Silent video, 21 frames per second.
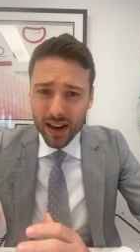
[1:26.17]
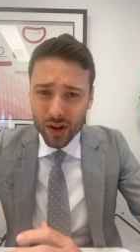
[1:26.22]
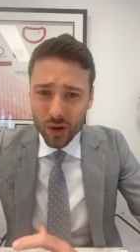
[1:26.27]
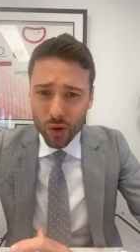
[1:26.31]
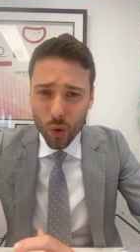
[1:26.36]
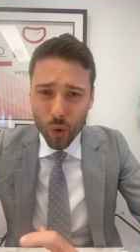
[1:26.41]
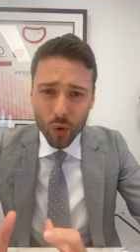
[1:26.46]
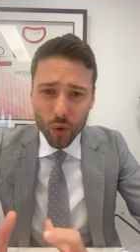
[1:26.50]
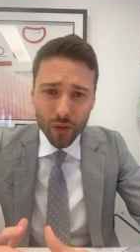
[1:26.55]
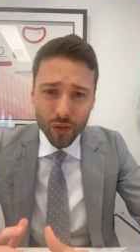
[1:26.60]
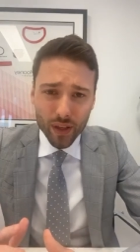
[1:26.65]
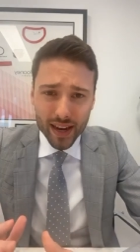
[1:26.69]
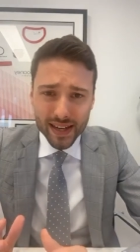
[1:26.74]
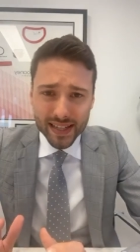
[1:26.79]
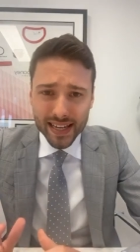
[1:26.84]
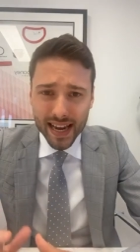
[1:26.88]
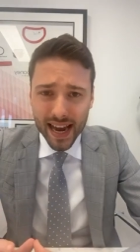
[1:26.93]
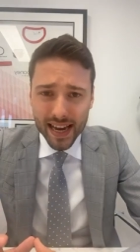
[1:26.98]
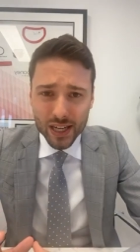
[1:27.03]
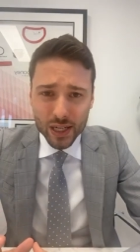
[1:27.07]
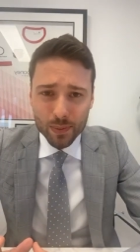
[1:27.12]

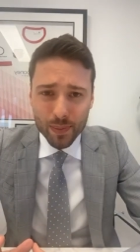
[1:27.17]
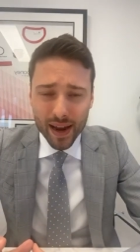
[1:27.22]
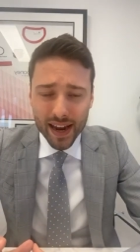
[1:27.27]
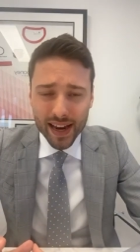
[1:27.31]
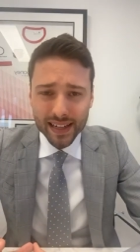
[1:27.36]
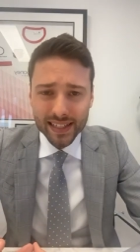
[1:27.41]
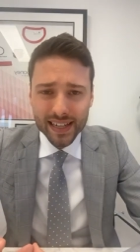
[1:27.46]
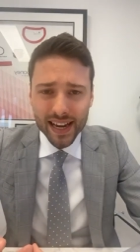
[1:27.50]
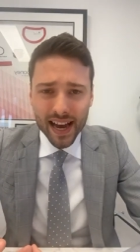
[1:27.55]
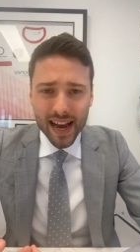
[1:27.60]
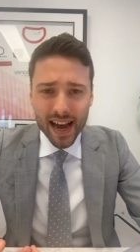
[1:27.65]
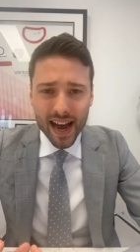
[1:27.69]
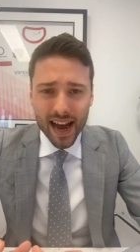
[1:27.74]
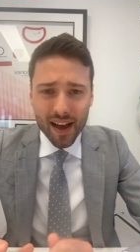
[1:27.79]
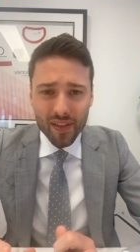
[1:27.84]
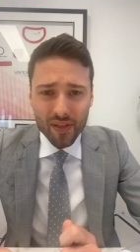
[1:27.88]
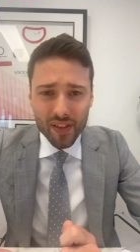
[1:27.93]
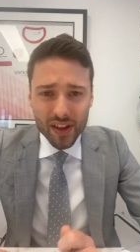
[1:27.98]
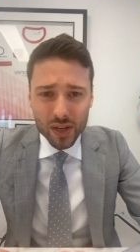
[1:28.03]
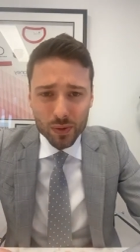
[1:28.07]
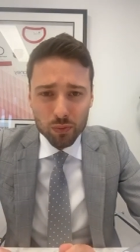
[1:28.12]
northeast aspect,
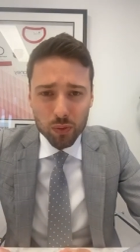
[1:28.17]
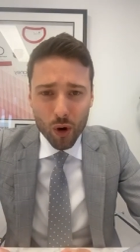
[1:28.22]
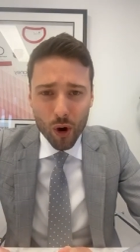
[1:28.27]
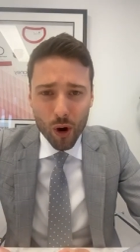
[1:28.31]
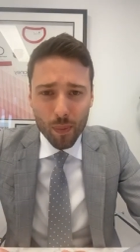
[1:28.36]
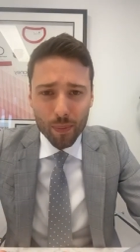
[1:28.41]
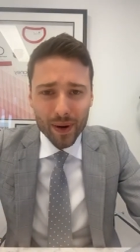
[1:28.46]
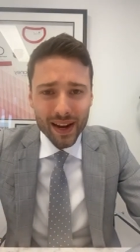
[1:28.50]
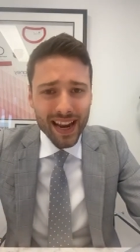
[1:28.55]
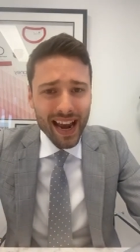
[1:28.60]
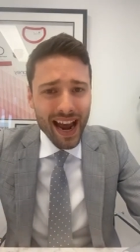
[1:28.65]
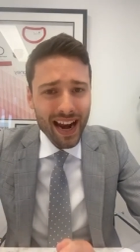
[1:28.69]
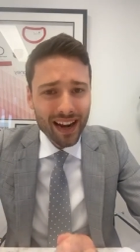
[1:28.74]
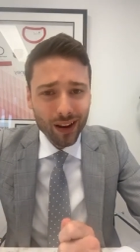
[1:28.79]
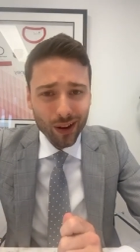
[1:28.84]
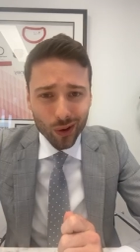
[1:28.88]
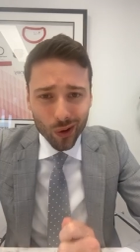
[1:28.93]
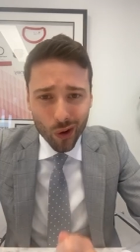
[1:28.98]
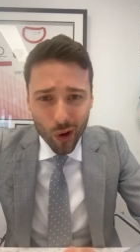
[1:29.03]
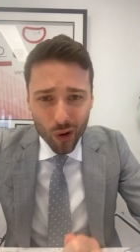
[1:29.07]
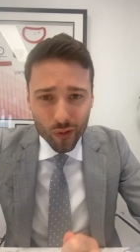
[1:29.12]
uh, this property had
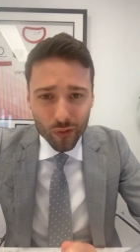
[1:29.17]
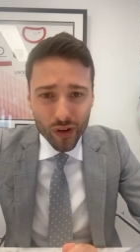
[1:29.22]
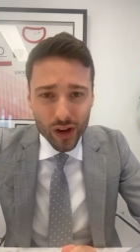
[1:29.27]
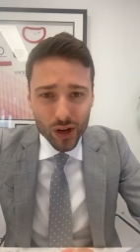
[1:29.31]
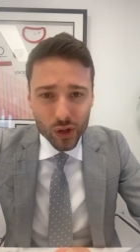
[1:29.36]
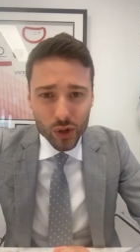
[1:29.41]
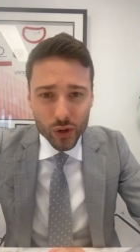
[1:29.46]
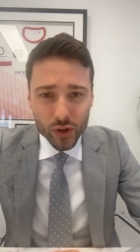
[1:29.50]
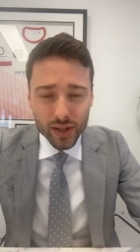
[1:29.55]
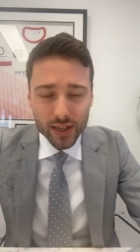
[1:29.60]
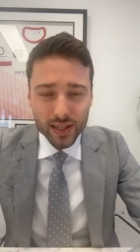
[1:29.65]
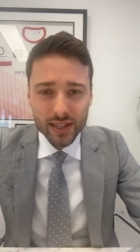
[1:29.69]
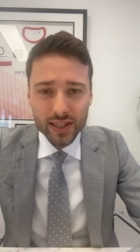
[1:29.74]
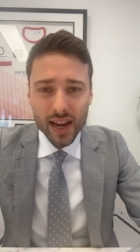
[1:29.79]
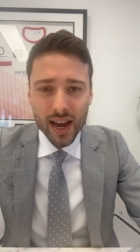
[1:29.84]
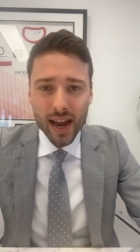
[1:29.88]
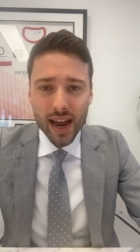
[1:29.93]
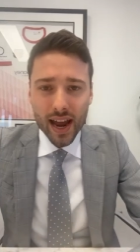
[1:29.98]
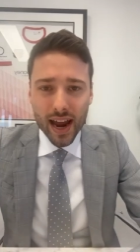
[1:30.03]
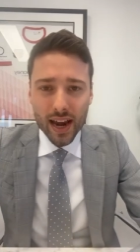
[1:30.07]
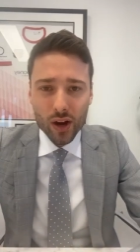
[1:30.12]
a lot of interest,
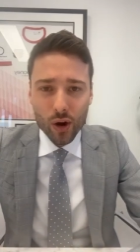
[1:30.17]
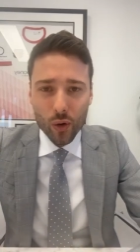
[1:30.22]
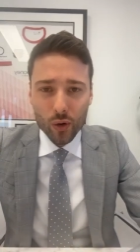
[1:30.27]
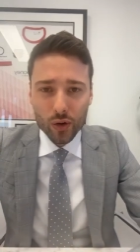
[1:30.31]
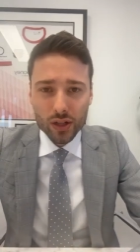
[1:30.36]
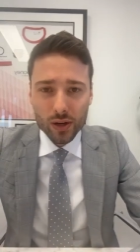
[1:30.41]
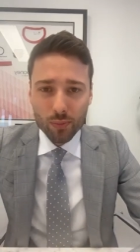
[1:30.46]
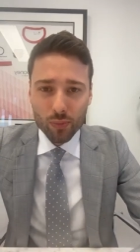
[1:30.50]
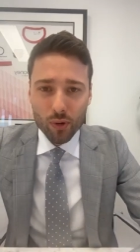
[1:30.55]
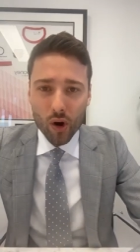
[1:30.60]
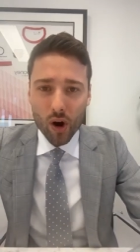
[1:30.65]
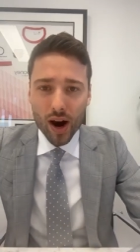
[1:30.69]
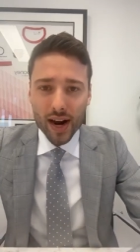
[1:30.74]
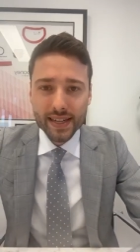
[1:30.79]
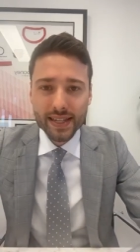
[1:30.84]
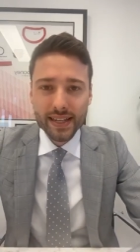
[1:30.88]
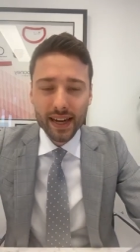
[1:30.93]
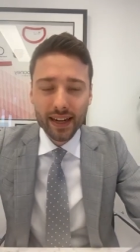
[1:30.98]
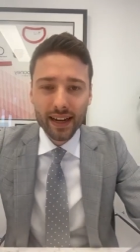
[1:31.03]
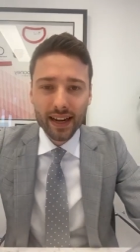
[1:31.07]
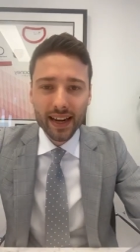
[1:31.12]
and not
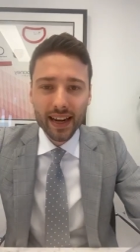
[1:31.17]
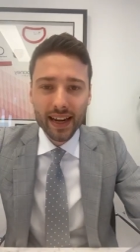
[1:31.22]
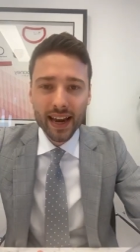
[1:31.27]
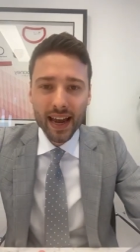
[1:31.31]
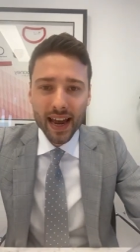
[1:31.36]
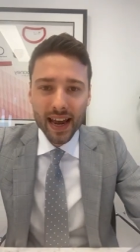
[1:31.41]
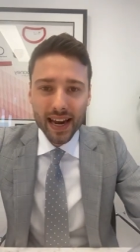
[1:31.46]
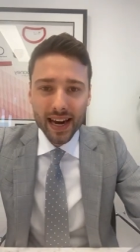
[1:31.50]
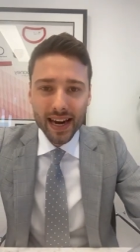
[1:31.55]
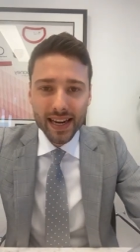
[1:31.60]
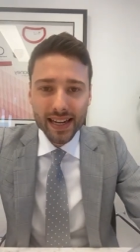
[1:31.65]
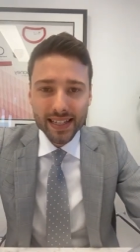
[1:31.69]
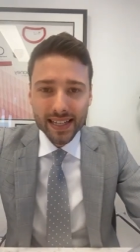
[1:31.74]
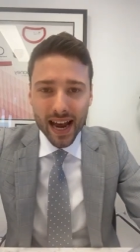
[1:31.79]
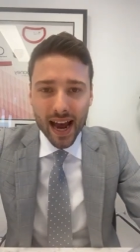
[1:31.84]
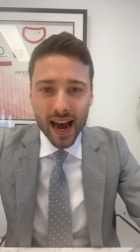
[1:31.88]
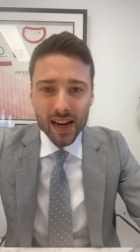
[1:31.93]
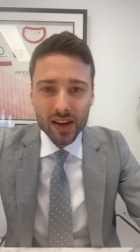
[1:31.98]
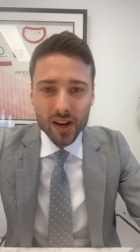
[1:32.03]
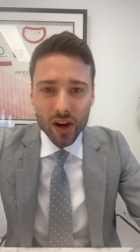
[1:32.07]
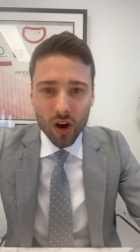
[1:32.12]
surprisingly, it is
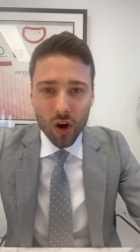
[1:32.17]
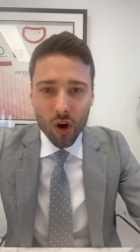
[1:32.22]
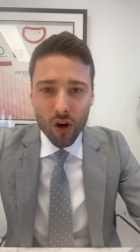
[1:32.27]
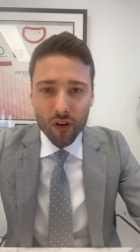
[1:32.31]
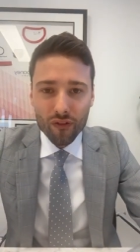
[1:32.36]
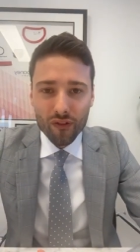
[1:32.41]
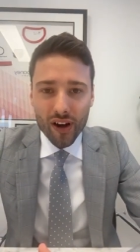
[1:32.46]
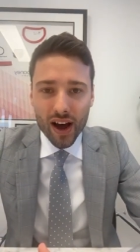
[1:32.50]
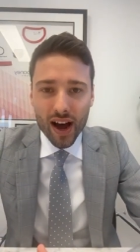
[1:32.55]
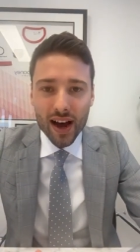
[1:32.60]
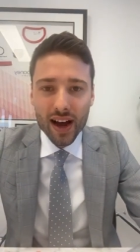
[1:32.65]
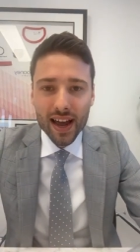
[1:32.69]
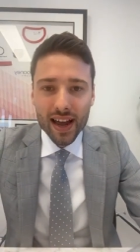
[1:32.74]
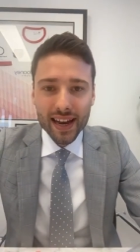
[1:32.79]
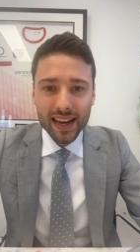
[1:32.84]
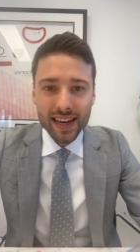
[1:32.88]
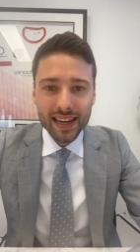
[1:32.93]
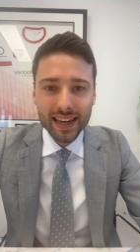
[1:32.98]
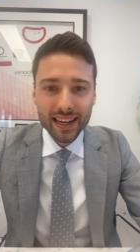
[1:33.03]
under offer